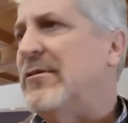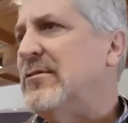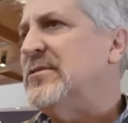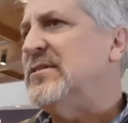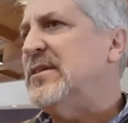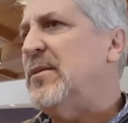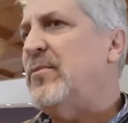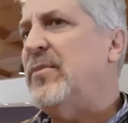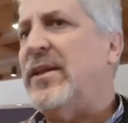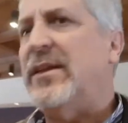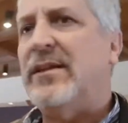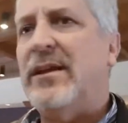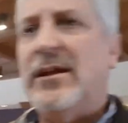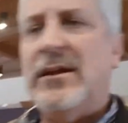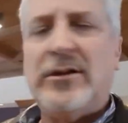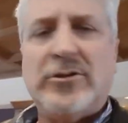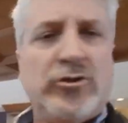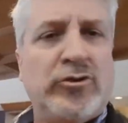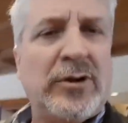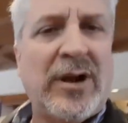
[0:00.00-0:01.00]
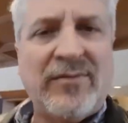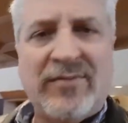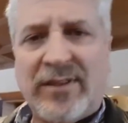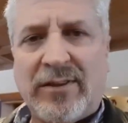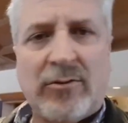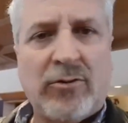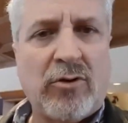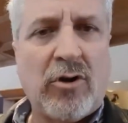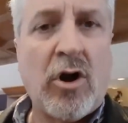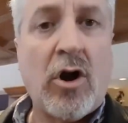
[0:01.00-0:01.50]
There's some that drive the
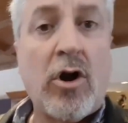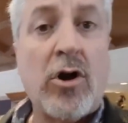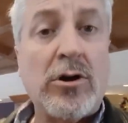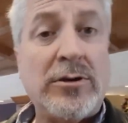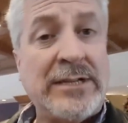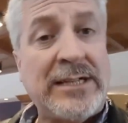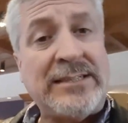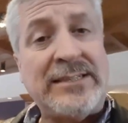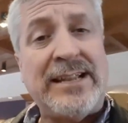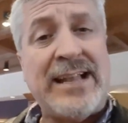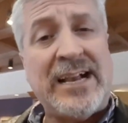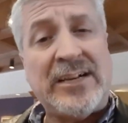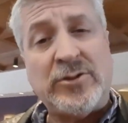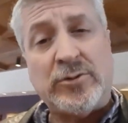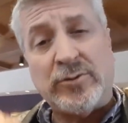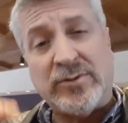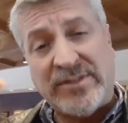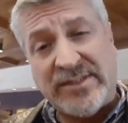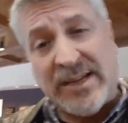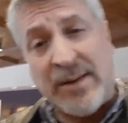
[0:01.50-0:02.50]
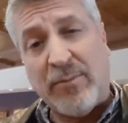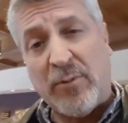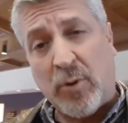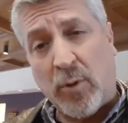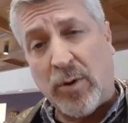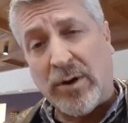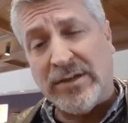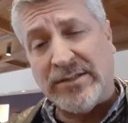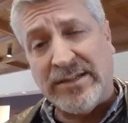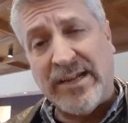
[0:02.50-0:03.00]
little cars. That's an actual separate
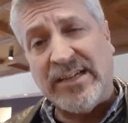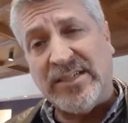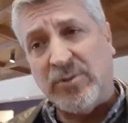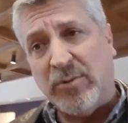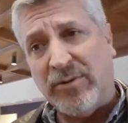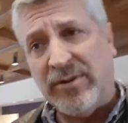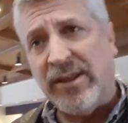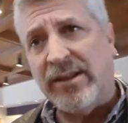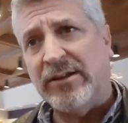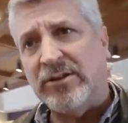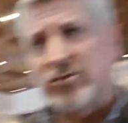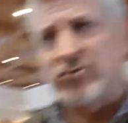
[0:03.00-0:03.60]
organization within the